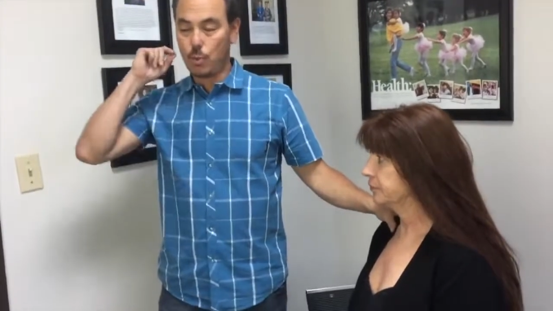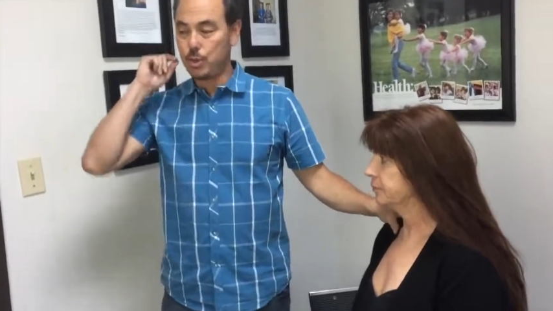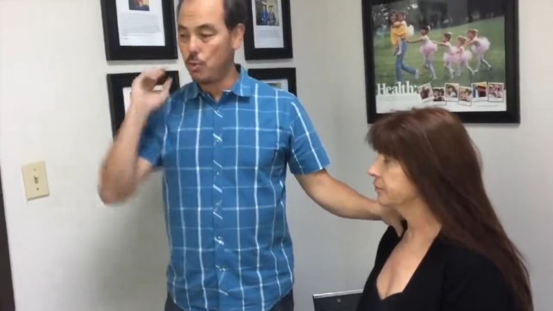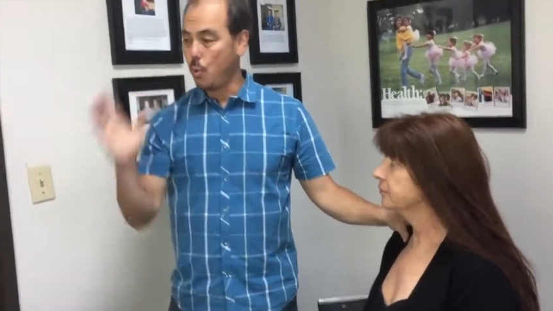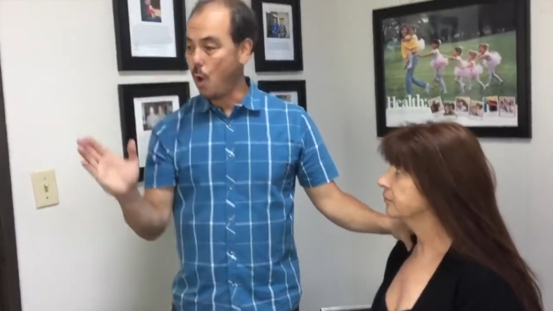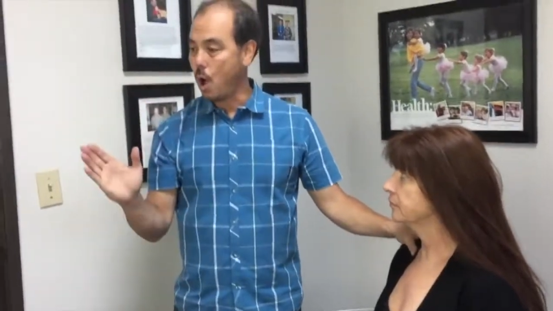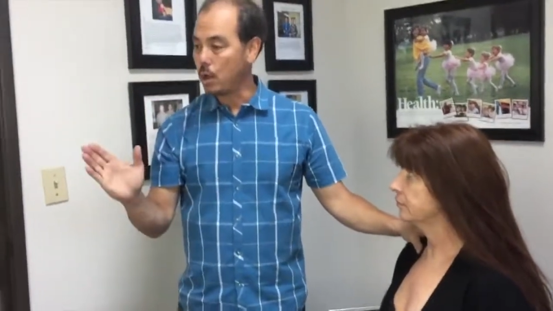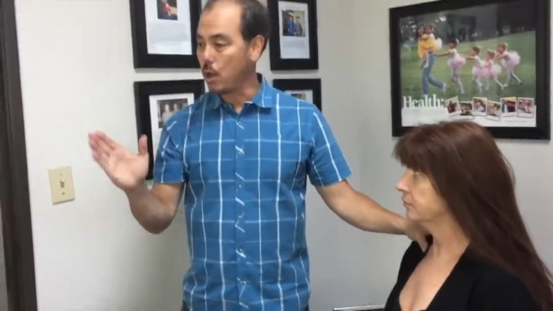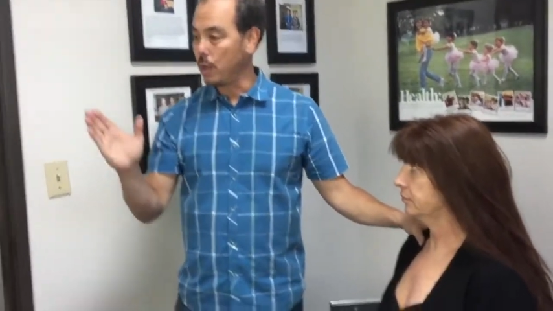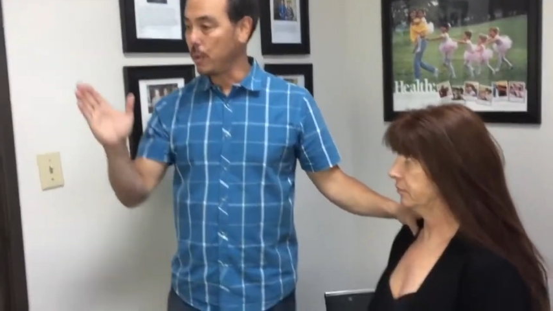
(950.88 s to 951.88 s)
Speaker 1: when you
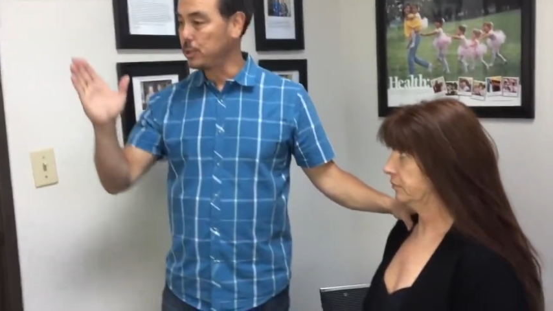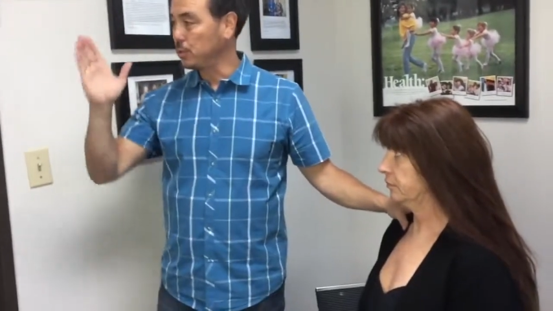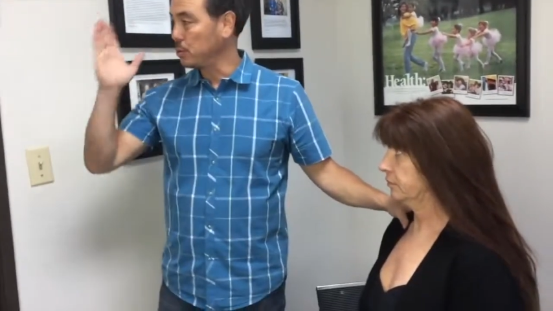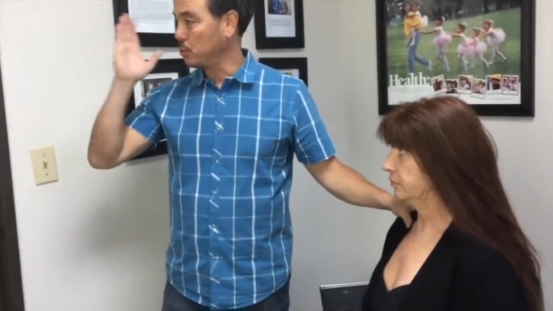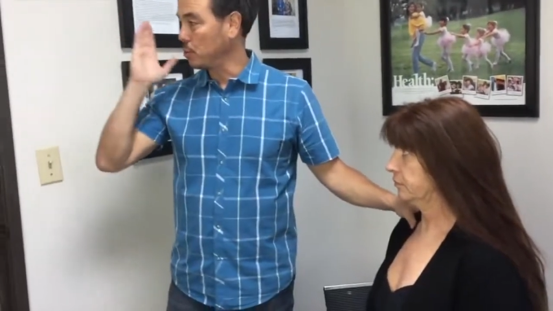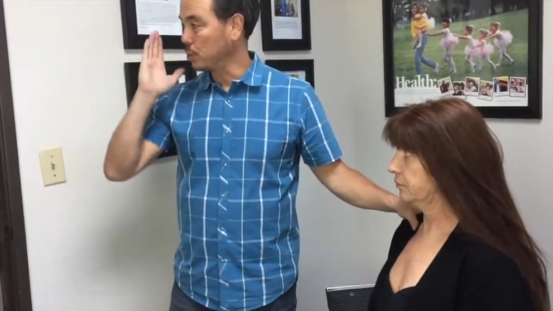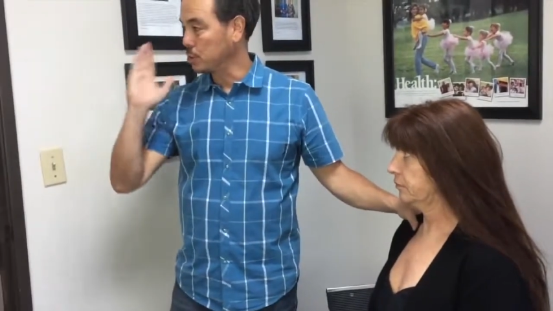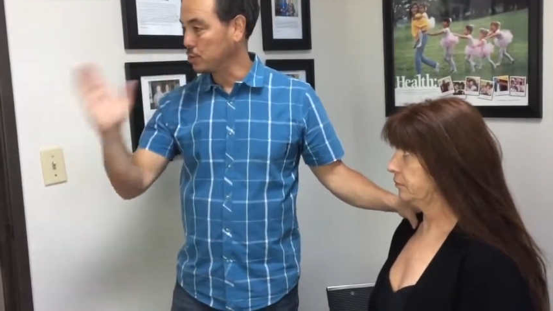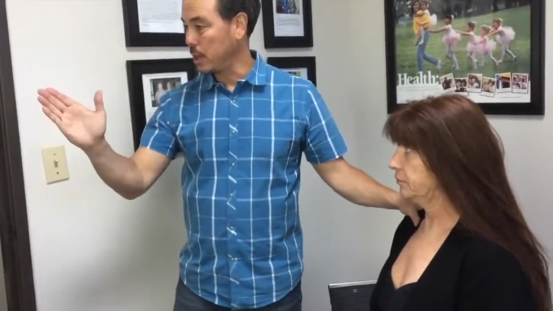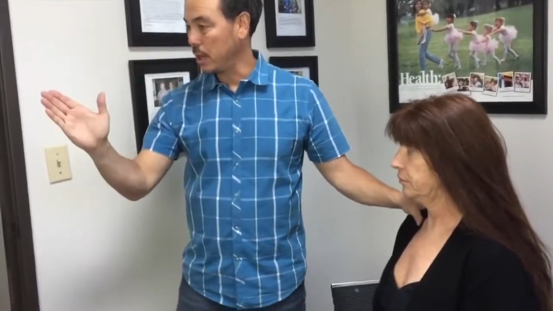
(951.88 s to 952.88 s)
walk, all I want you to do is
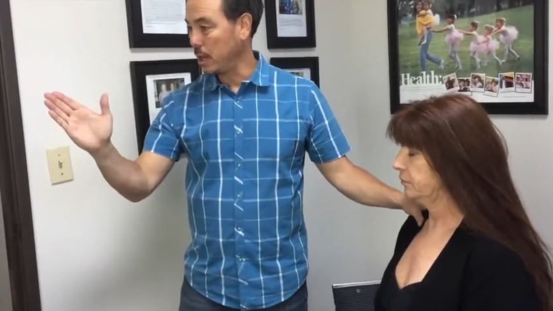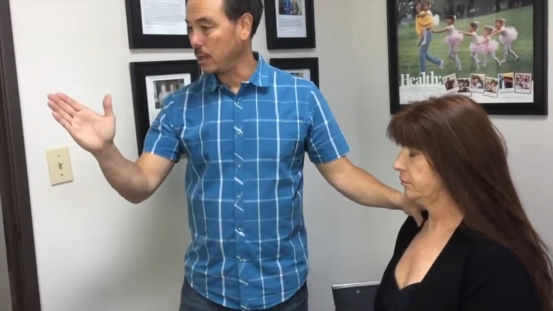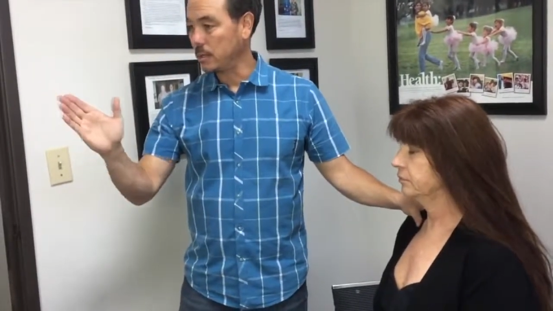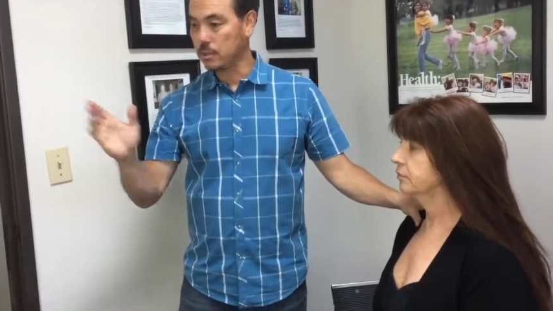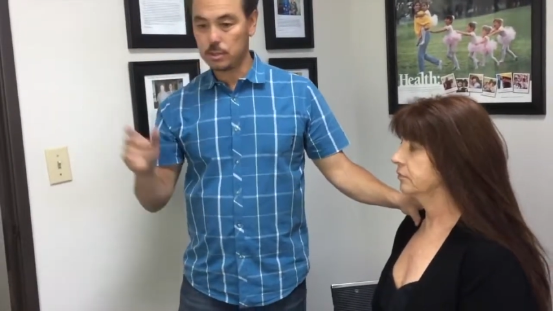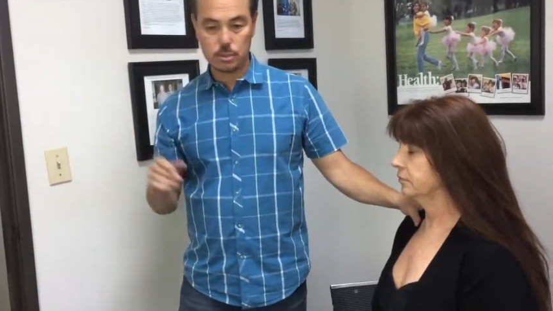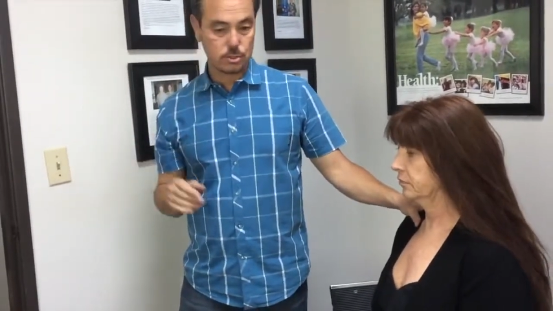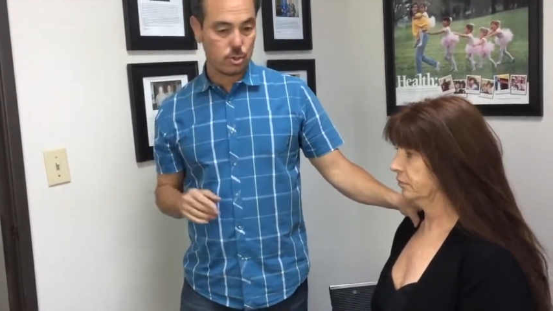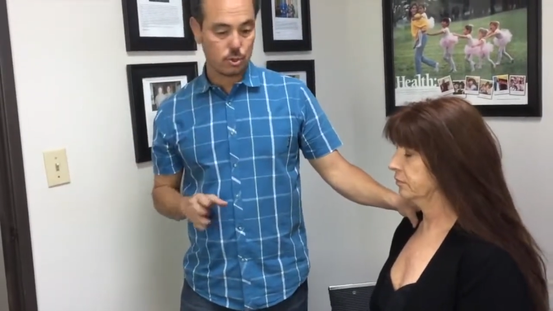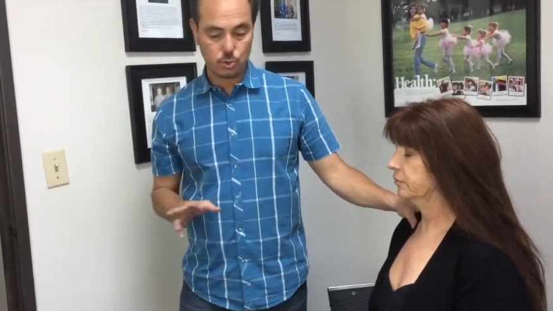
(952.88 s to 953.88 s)
look straight ahead.
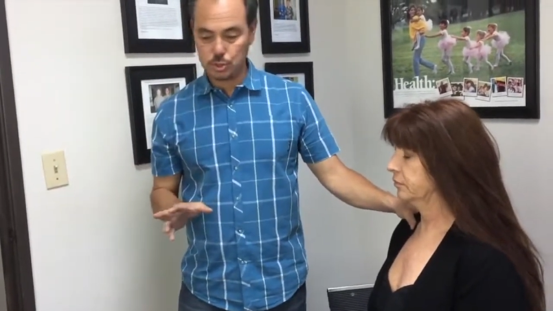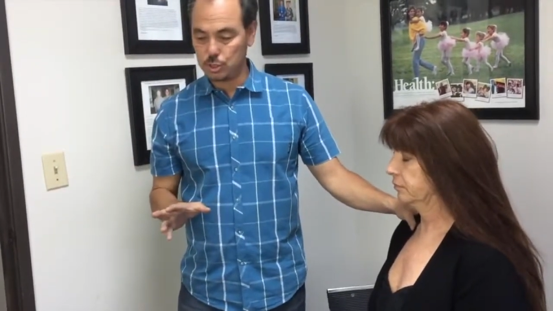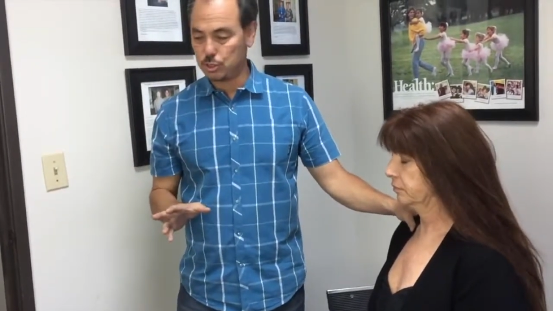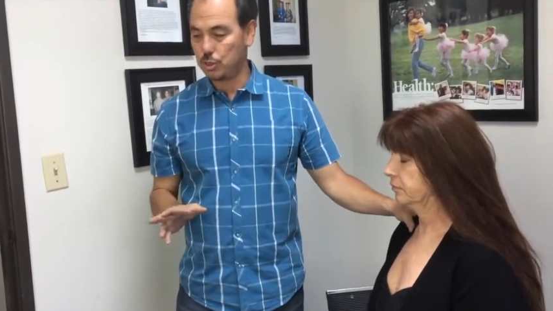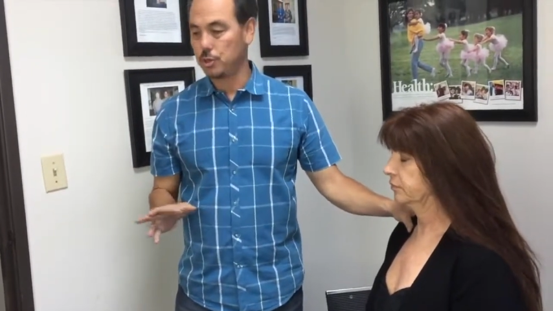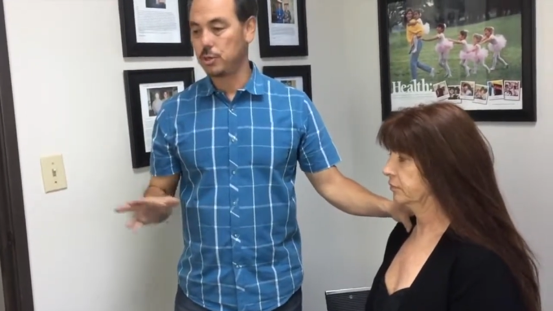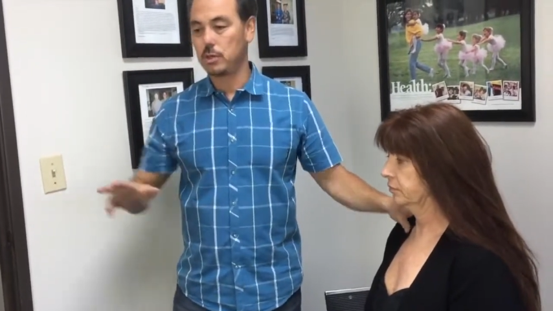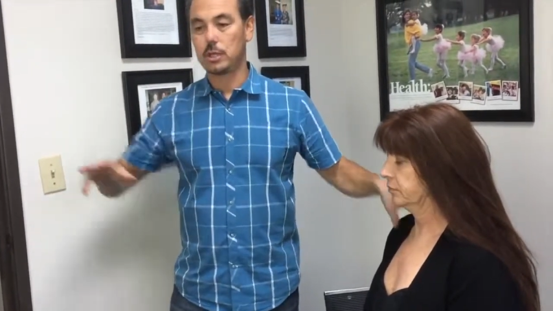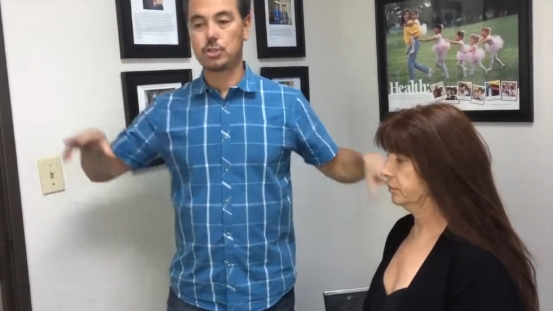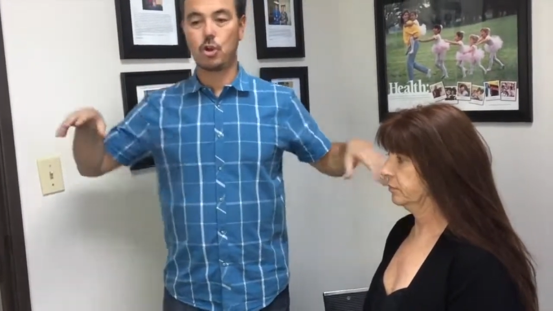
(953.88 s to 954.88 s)
Don't twist and
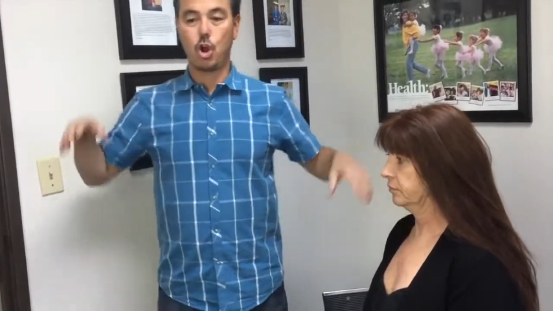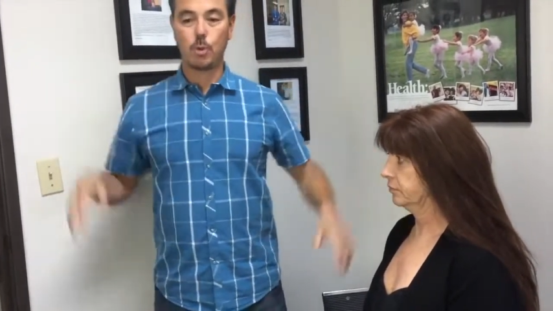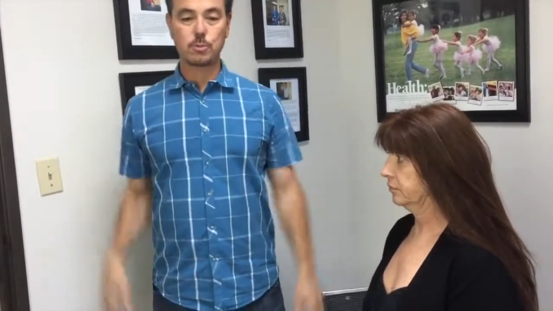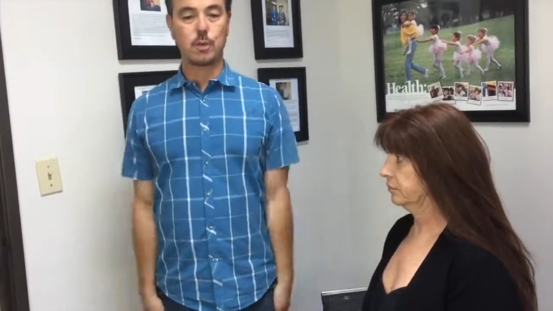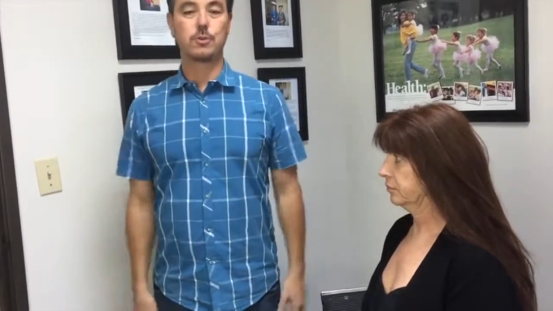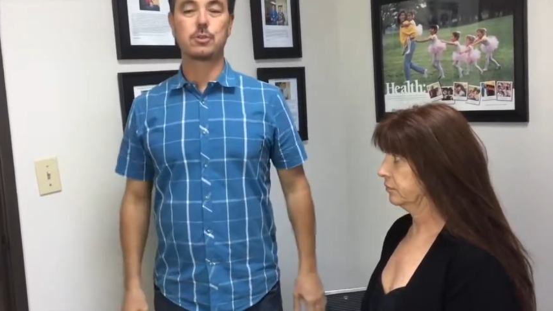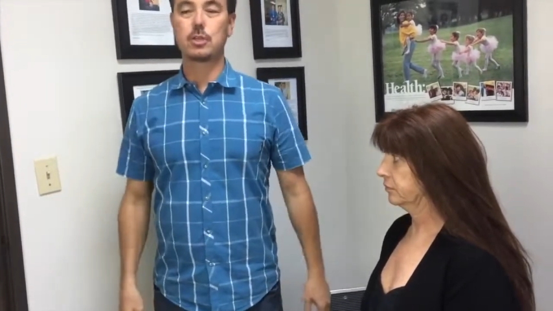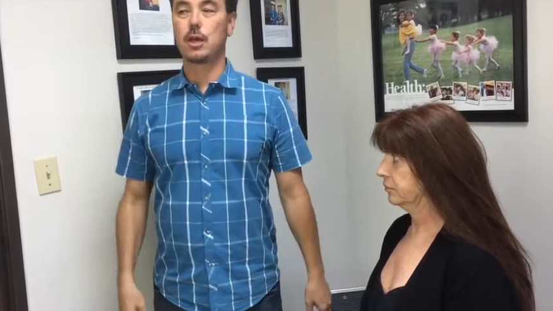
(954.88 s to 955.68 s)
turn. Let your arms come to your